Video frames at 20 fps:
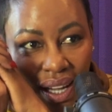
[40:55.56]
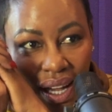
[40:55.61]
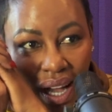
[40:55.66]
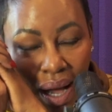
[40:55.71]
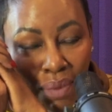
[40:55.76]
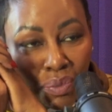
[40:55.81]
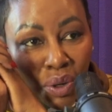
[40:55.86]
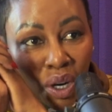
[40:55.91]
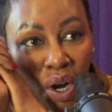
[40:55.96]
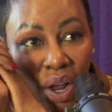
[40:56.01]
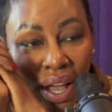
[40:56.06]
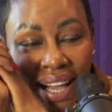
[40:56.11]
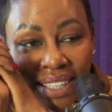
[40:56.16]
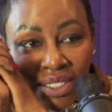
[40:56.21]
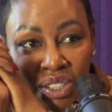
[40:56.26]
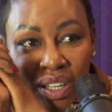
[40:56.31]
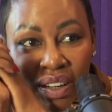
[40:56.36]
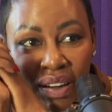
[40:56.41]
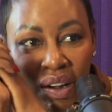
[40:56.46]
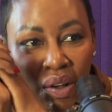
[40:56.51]
I'm
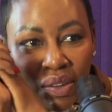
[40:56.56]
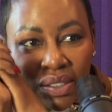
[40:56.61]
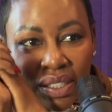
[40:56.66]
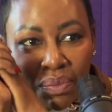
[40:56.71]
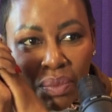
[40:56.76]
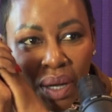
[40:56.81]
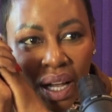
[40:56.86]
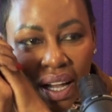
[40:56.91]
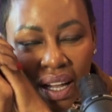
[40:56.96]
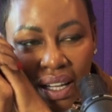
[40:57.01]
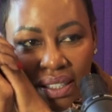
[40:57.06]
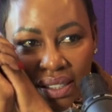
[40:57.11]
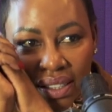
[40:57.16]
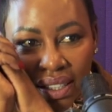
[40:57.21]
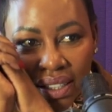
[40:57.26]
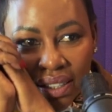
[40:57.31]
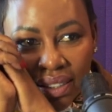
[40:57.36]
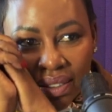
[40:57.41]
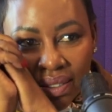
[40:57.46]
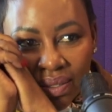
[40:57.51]
actually closing my eyes here.